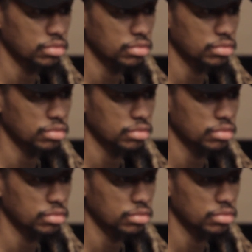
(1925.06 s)

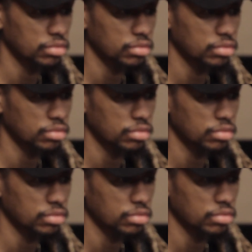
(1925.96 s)

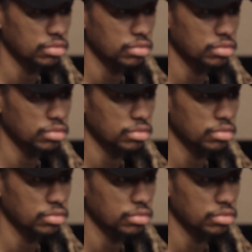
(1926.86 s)

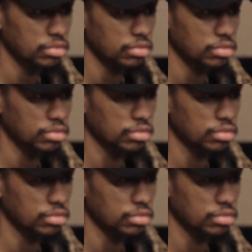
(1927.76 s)
No words are spoken by the person on screen.